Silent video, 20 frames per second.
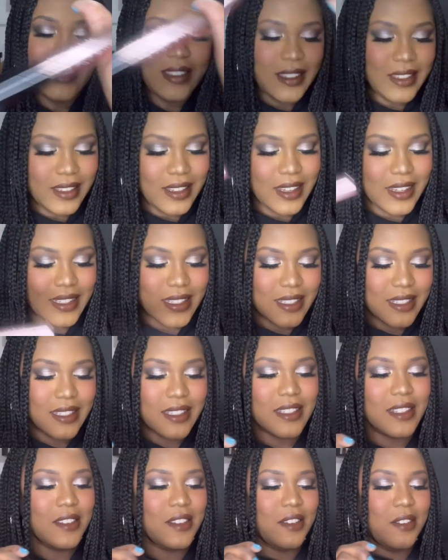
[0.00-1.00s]

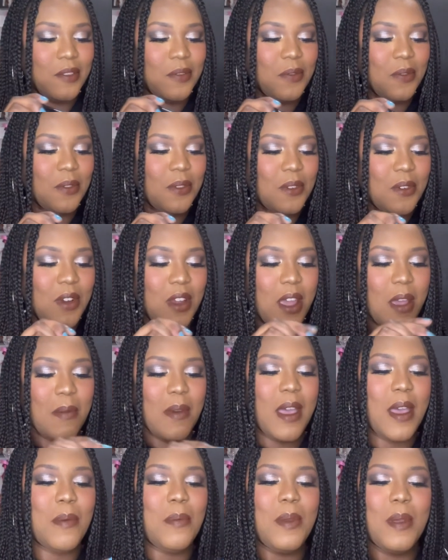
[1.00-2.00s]
yes all right i'm
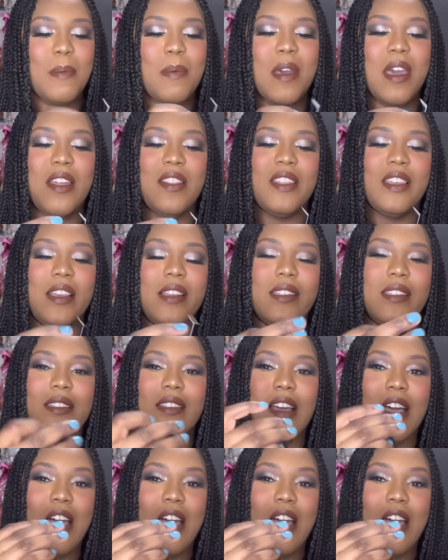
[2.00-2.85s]
happy about this